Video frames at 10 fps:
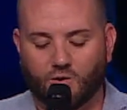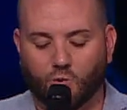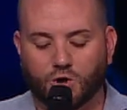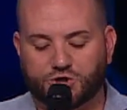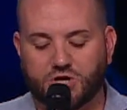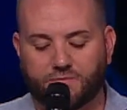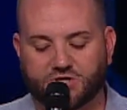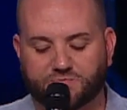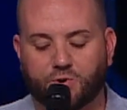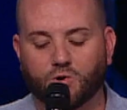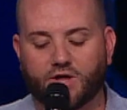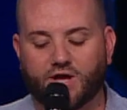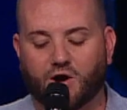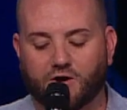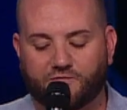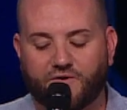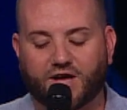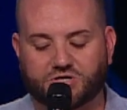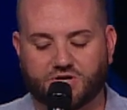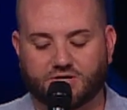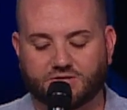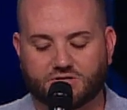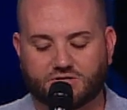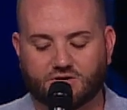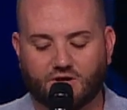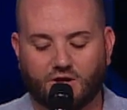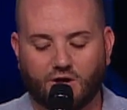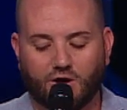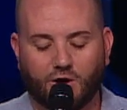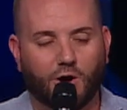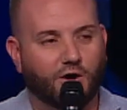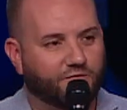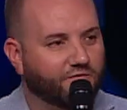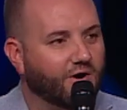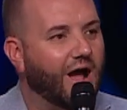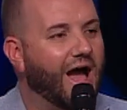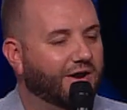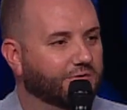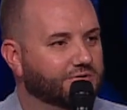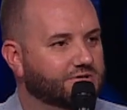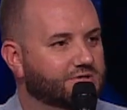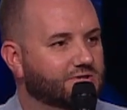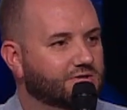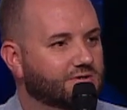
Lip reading: Worship is pulling our affections off of our idols,